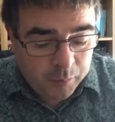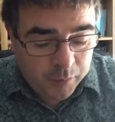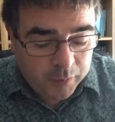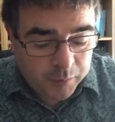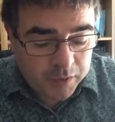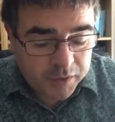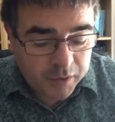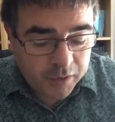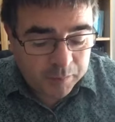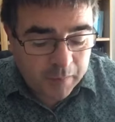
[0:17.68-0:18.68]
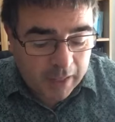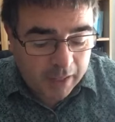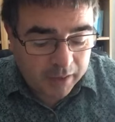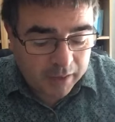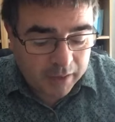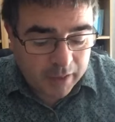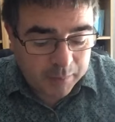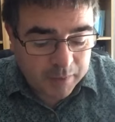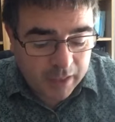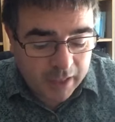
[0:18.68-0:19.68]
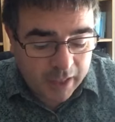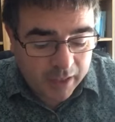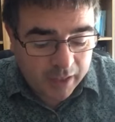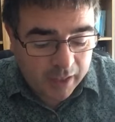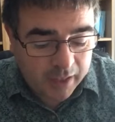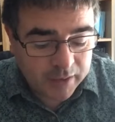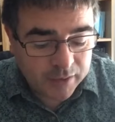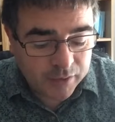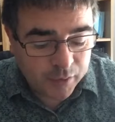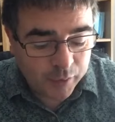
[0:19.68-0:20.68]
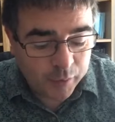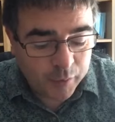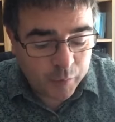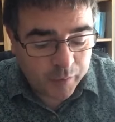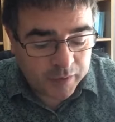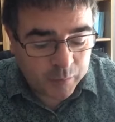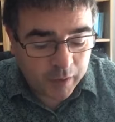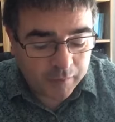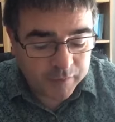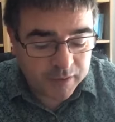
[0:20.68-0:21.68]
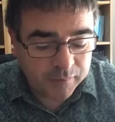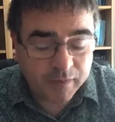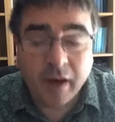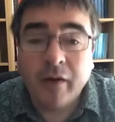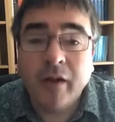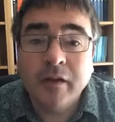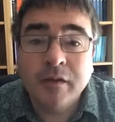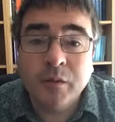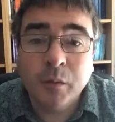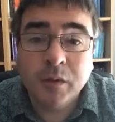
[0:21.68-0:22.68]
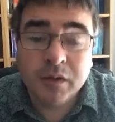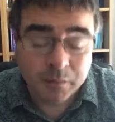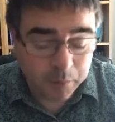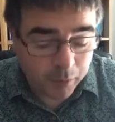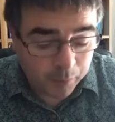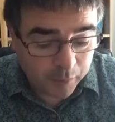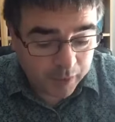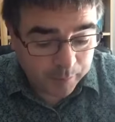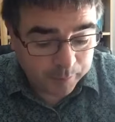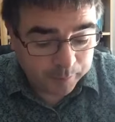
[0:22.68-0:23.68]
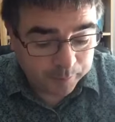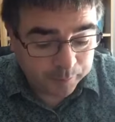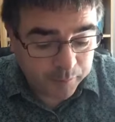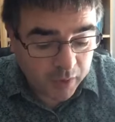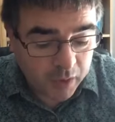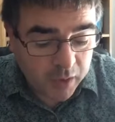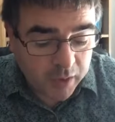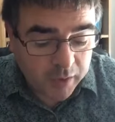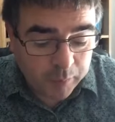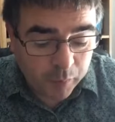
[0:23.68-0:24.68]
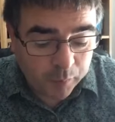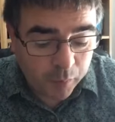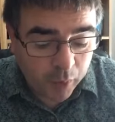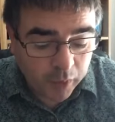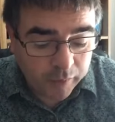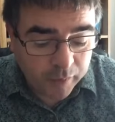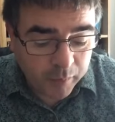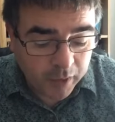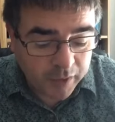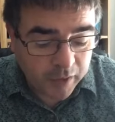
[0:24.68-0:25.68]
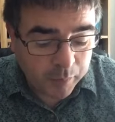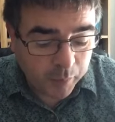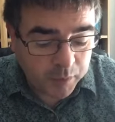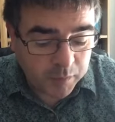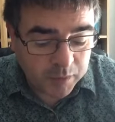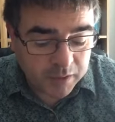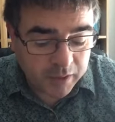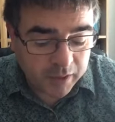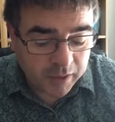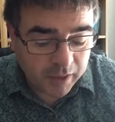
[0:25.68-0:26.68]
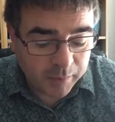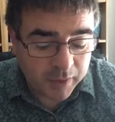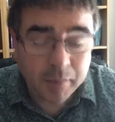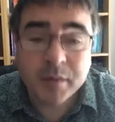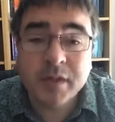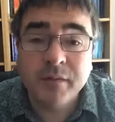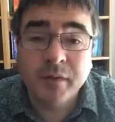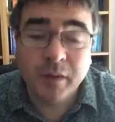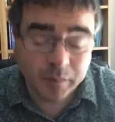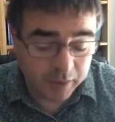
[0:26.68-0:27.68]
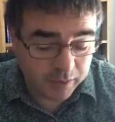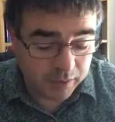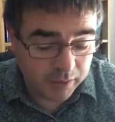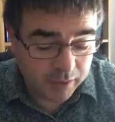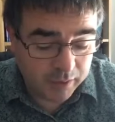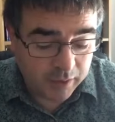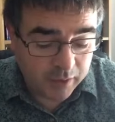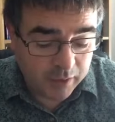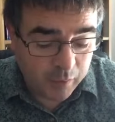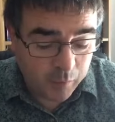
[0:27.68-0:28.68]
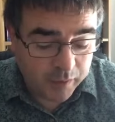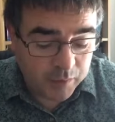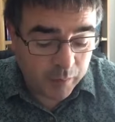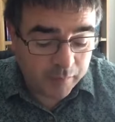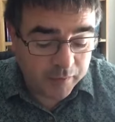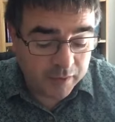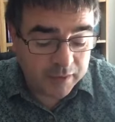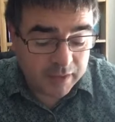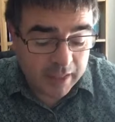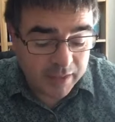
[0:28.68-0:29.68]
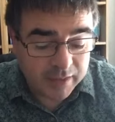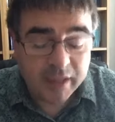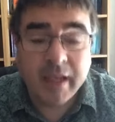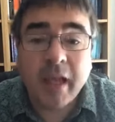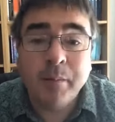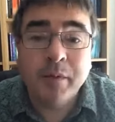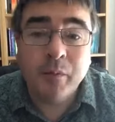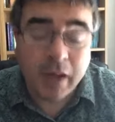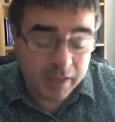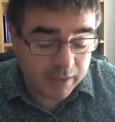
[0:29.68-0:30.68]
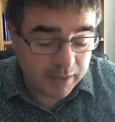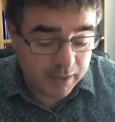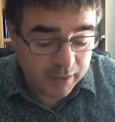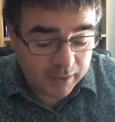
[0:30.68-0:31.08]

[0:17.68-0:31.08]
But there was a certain man named Ananias who, with his wife Sapphira, sold some property. They brought part of the money to the apostles, claiming it was the full amount. With his wife's consent, he kept the rest.